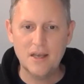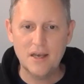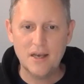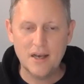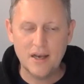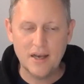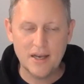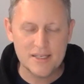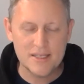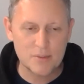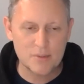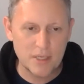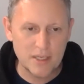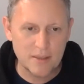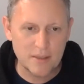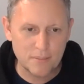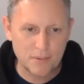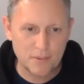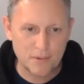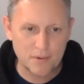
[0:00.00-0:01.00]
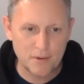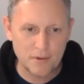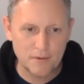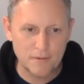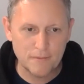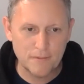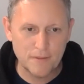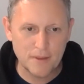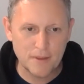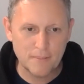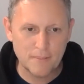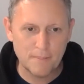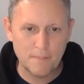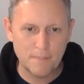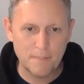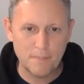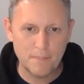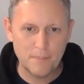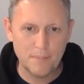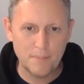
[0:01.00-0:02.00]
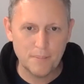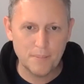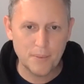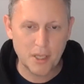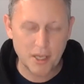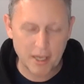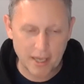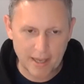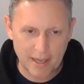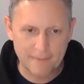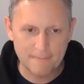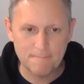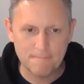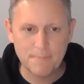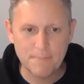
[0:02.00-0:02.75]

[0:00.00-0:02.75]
as we improve the plugin?